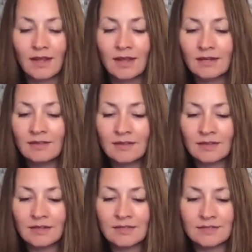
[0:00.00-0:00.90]

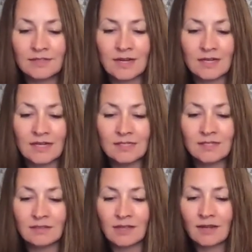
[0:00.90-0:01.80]
Anything it is that I need
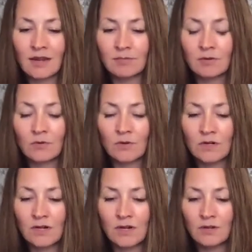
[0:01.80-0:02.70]
to let
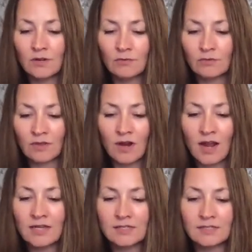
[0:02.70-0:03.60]
Capricorn know for their
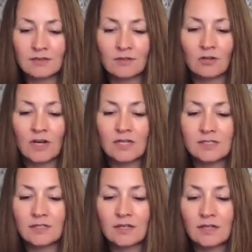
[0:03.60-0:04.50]
highest and their greatest
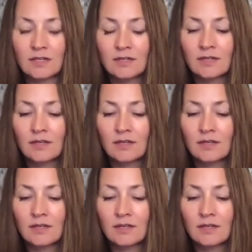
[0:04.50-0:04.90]
good,